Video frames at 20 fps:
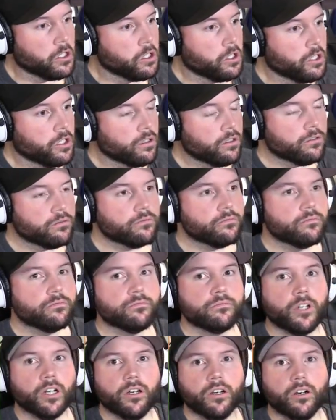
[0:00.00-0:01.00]
Now a
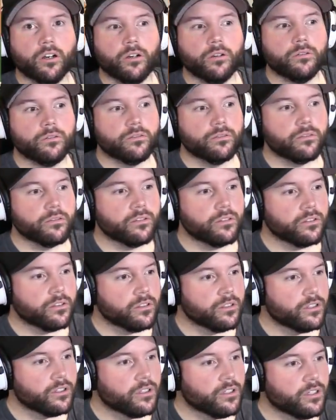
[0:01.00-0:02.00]
swing uh -oh. and a hard hit ball to
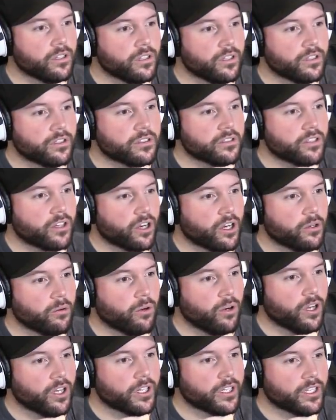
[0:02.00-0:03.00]
short. Sorry,
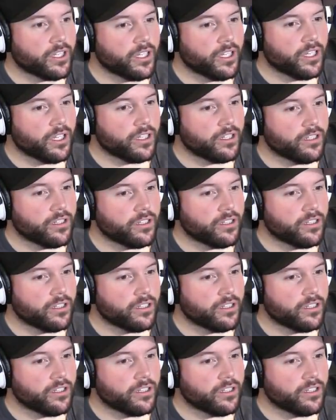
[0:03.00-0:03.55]
Juan, again.